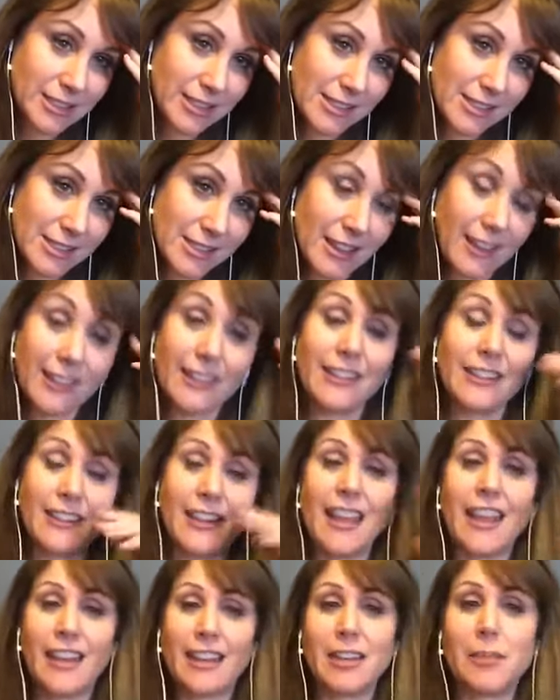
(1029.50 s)
Like,
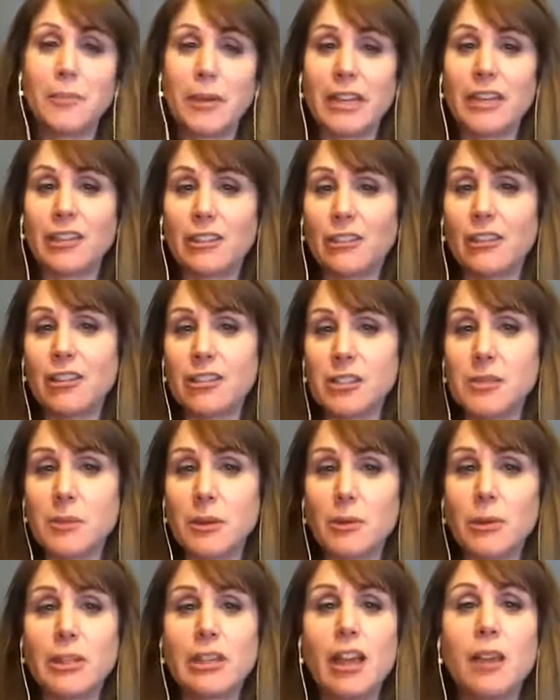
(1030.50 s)
anybody who knows me
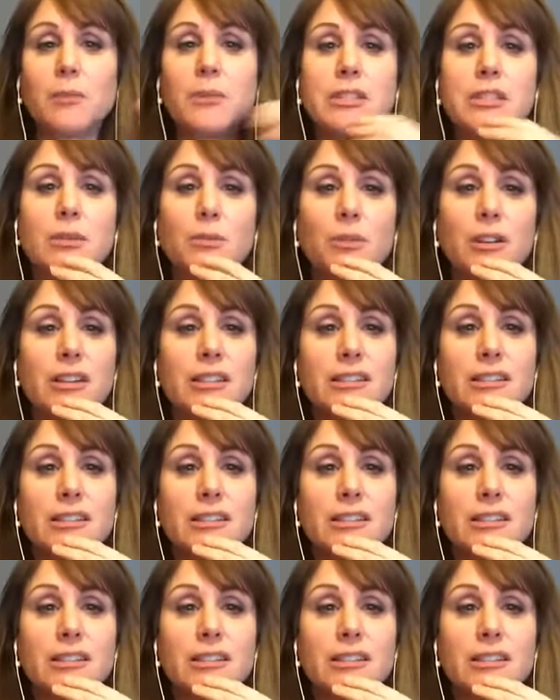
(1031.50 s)
would not be surprised.